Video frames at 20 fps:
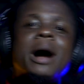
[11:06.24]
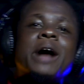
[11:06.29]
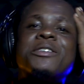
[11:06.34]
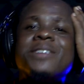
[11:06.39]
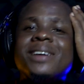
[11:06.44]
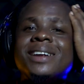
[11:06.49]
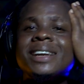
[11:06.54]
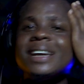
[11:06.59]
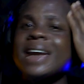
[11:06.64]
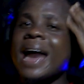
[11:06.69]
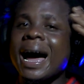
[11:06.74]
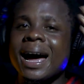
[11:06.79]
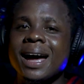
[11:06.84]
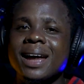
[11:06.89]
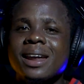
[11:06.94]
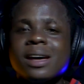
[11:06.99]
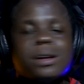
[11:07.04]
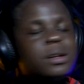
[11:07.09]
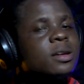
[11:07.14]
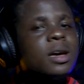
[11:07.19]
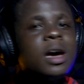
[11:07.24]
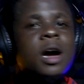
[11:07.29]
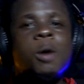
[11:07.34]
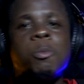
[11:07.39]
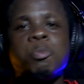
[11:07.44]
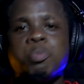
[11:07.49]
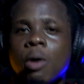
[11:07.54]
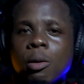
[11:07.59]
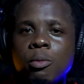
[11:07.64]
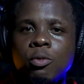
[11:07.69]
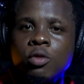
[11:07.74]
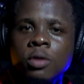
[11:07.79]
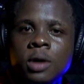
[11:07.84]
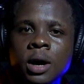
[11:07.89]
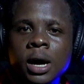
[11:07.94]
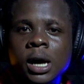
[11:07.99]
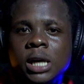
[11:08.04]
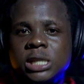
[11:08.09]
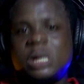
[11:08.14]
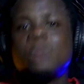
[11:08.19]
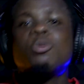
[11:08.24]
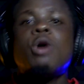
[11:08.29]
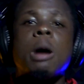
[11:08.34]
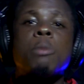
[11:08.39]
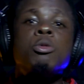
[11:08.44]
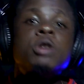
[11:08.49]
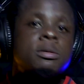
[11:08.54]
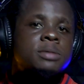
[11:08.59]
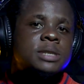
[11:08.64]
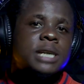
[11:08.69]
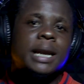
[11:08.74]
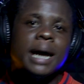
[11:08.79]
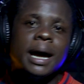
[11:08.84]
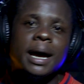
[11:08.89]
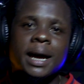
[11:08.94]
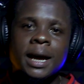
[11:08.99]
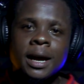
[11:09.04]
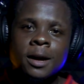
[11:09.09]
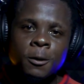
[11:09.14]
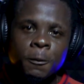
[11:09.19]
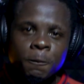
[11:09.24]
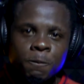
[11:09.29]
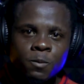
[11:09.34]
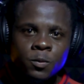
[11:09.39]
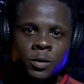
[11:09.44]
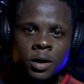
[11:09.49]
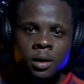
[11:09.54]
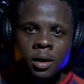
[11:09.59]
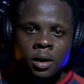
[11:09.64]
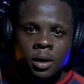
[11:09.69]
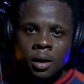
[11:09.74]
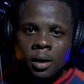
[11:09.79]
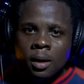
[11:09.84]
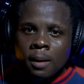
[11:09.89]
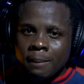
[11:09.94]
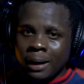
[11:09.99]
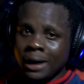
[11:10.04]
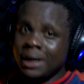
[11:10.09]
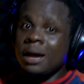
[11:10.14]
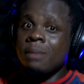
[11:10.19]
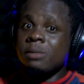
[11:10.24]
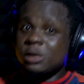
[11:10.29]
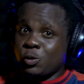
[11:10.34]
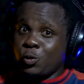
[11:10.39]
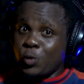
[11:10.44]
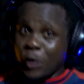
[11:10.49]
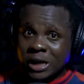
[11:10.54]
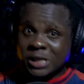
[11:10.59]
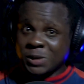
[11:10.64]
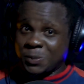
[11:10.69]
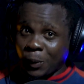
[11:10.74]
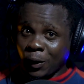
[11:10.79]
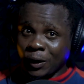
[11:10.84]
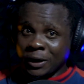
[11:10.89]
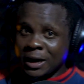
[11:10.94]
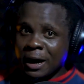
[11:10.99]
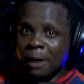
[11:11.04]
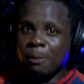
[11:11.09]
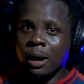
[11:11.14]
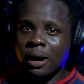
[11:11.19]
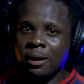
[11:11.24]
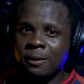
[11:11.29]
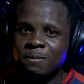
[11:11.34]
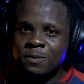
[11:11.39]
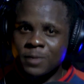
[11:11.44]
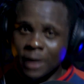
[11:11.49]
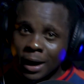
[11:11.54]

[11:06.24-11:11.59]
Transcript: imagining I had a boom. Someone moon him sana, no. My name is Recz Pondemma.